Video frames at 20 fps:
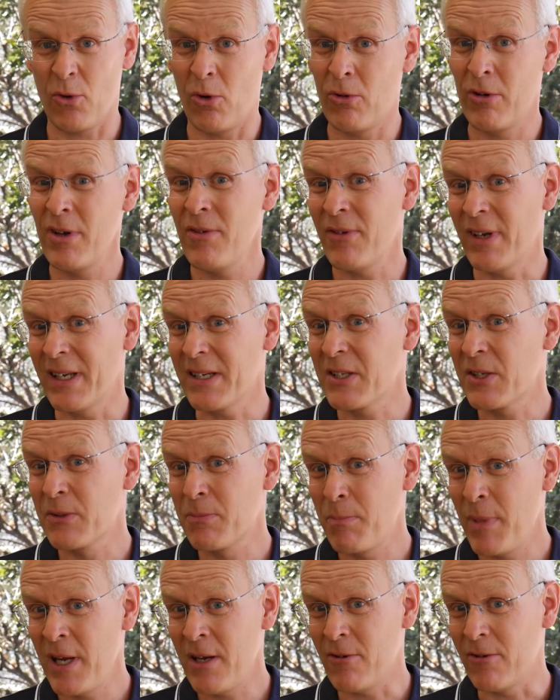or even
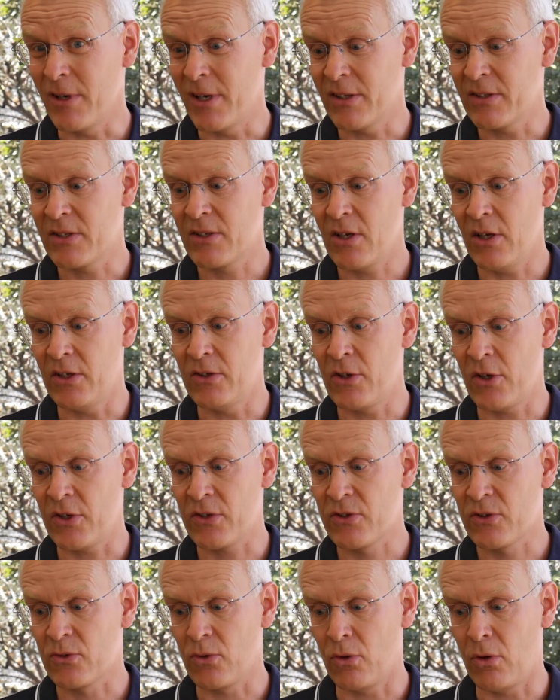experienced a
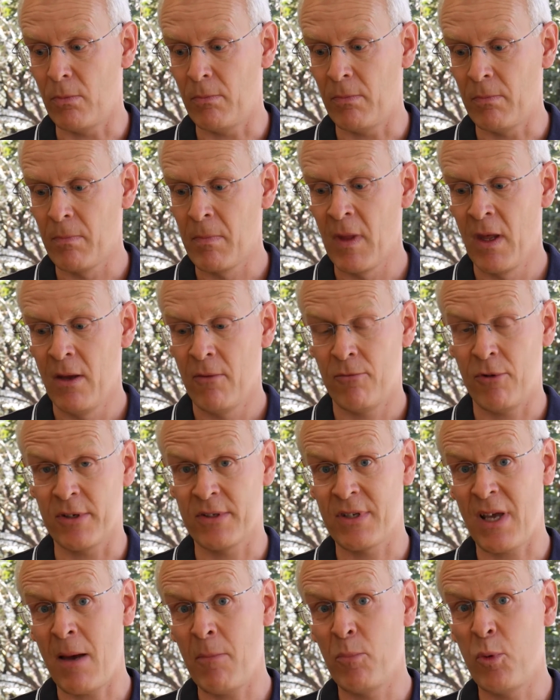dust storm. For
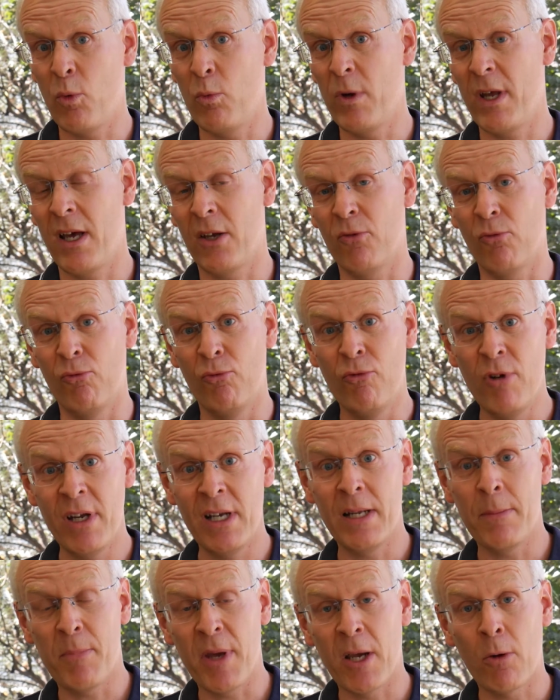example, we had a
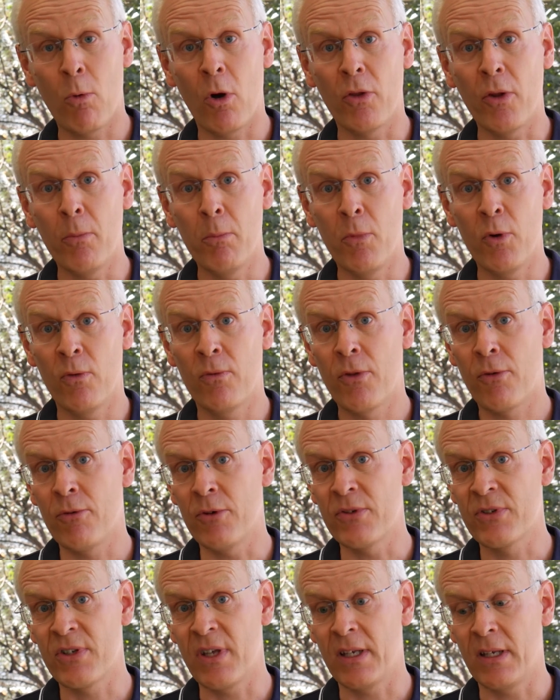really big one that moved
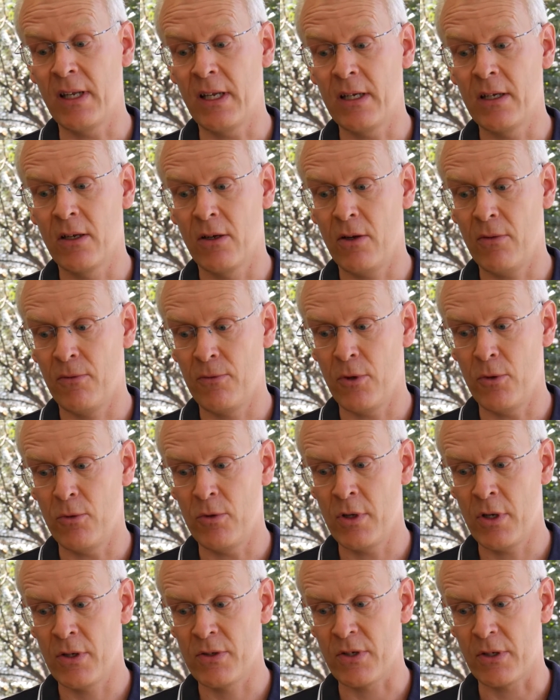through Sydney a few
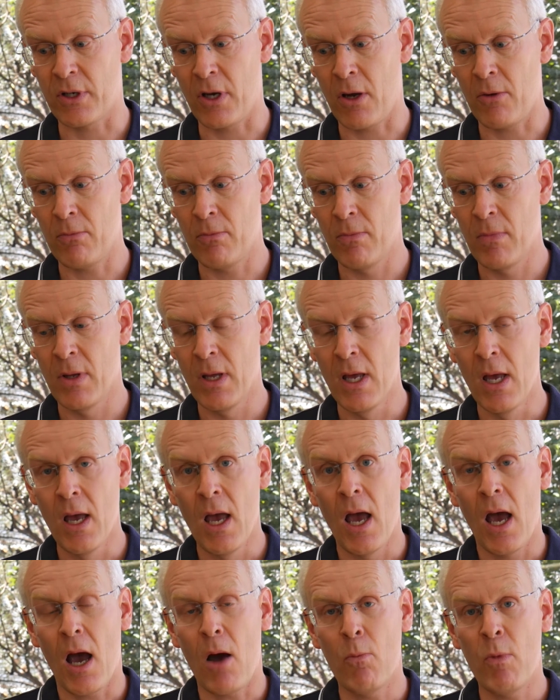years ago.
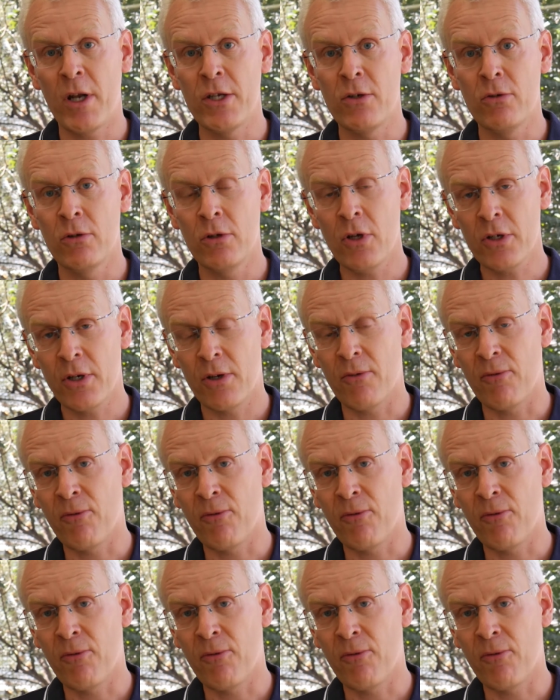And when you look at a